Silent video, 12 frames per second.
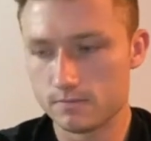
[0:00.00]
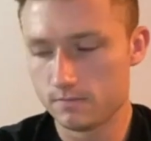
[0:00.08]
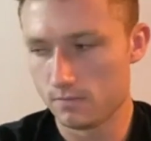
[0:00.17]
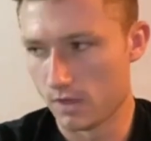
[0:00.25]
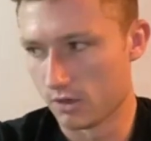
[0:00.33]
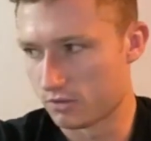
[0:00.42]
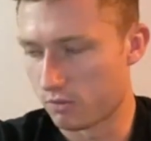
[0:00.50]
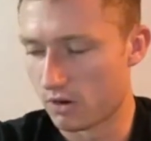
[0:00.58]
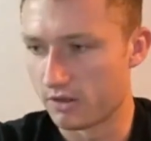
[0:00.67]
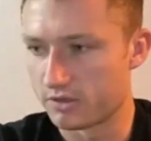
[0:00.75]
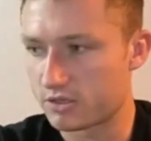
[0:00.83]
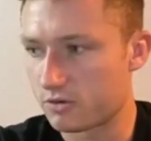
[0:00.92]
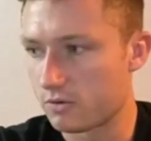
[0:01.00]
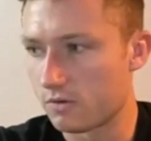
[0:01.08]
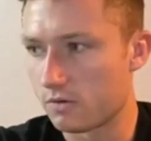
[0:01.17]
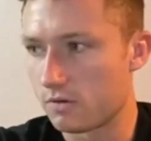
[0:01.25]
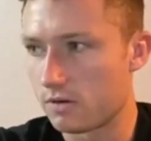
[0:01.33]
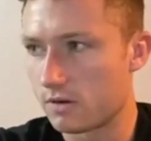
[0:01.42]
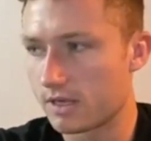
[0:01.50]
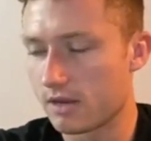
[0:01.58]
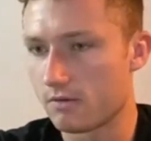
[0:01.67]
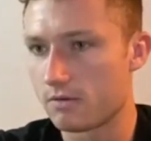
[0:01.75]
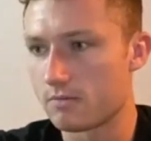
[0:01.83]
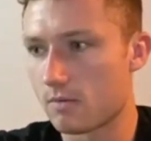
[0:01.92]
there was one other school. I
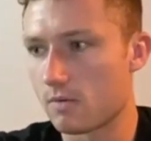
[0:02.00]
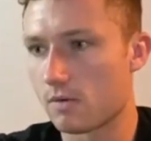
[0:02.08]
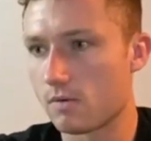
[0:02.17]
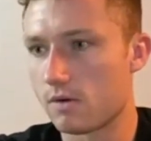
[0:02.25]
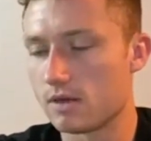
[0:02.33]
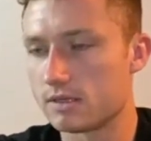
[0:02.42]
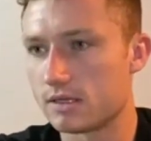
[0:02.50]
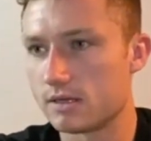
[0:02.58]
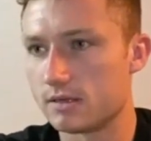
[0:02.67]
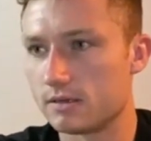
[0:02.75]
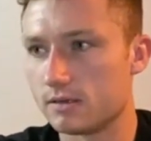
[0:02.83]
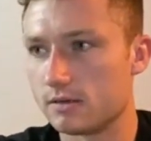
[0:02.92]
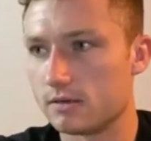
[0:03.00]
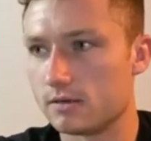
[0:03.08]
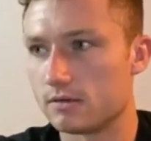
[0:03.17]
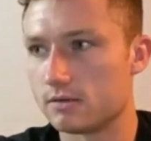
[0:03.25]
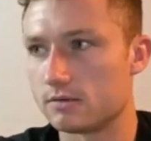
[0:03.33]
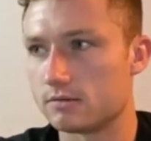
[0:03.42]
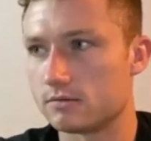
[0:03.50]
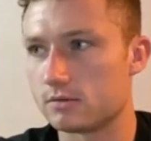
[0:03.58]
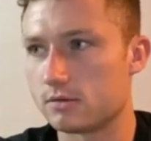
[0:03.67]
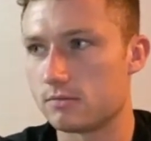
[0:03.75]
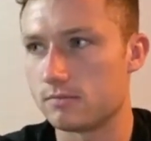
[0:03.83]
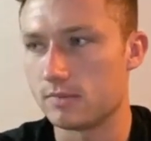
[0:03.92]
can't remember what it was.
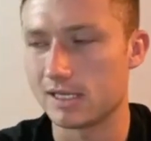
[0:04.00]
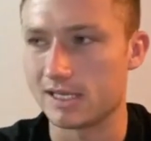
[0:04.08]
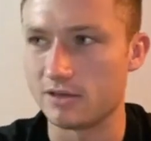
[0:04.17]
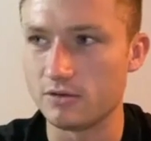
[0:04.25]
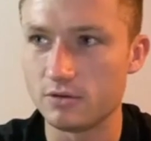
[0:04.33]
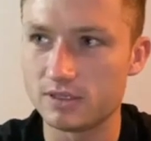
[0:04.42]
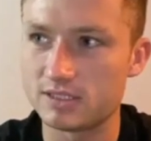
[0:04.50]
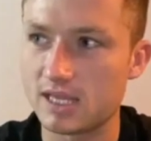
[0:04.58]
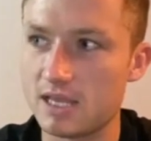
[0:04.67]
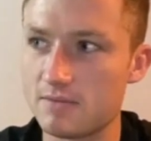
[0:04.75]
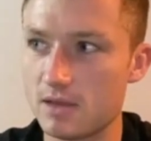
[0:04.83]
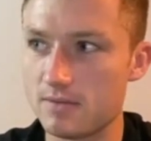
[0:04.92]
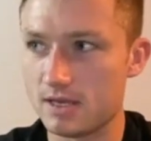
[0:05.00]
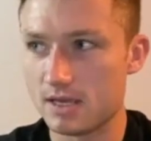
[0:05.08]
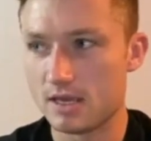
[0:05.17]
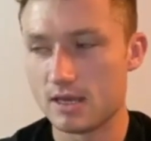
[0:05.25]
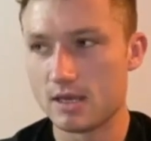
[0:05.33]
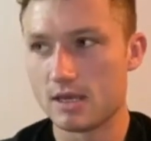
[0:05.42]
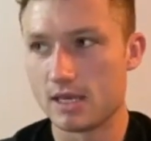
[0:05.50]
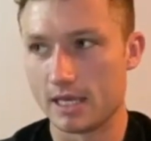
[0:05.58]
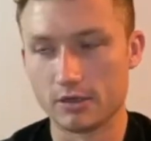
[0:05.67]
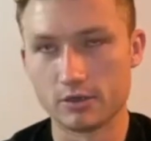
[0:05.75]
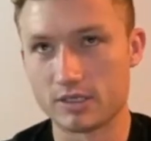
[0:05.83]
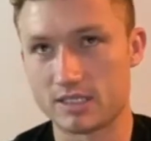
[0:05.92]
Like Illinois State, maybe?
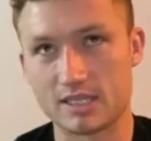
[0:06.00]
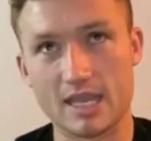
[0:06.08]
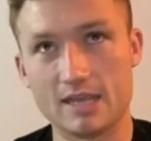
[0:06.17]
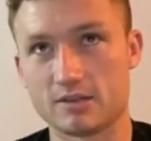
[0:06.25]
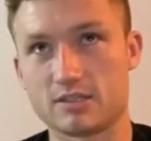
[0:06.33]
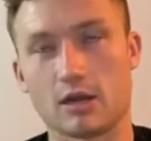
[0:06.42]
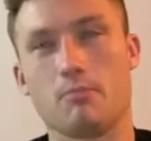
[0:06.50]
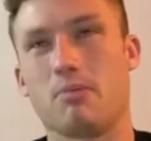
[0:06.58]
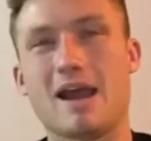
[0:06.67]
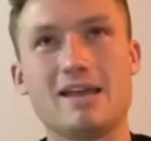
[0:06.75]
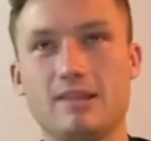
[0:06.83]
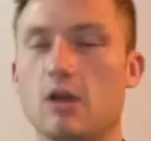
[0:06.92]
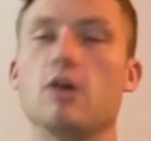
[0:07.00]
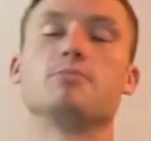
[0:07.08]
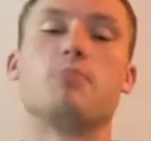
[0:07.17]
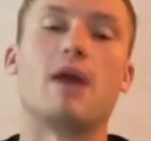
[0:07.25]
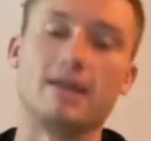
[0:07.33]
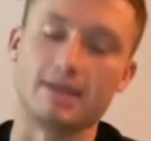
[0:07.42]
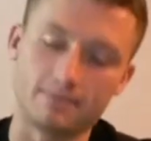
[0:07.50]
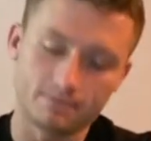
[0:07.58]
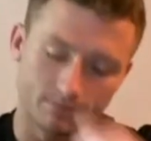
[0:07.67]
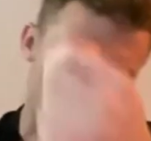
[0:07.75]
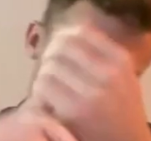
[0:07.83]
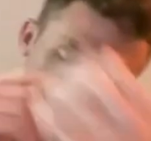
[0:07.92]
Illinois State or Bradley. Oh, it's Bradley.
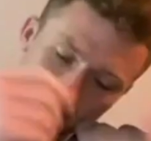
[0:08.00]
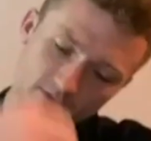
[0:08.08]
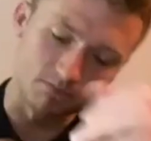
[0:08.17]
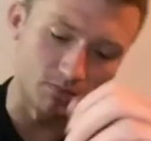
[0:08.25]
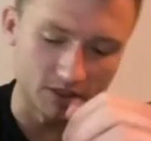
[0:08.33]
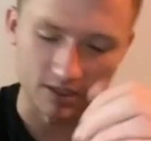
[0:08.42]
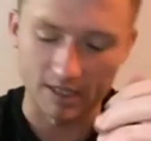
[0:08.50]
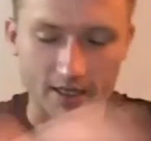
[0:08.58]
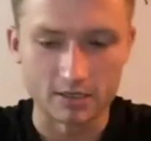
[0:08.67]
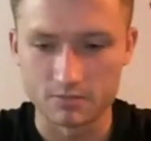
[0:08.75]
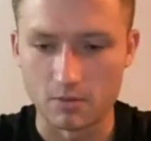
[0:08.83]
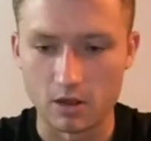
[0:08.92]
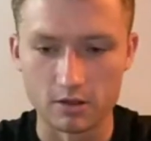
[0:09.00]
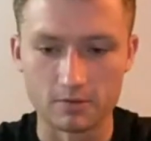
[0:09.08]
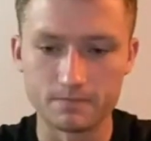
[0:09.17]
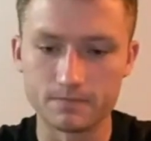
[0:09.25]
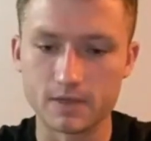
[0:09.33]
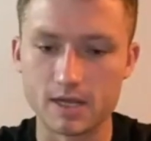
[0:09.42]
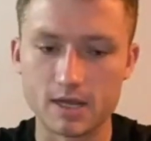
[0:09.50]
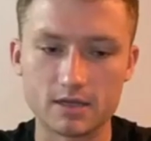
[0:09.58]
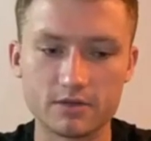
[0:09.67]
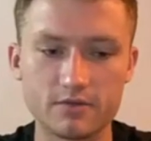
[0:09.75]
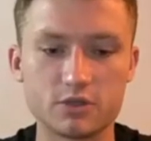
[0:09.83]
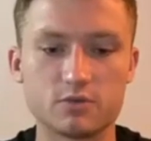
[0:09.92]
Bradley, which is like a smaller
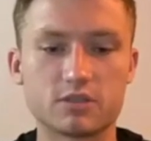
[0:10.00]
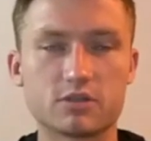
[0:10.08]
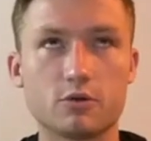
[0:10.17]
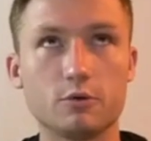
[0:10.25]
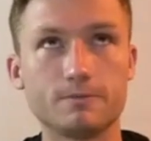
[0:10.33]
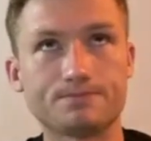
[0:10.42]
Division I school.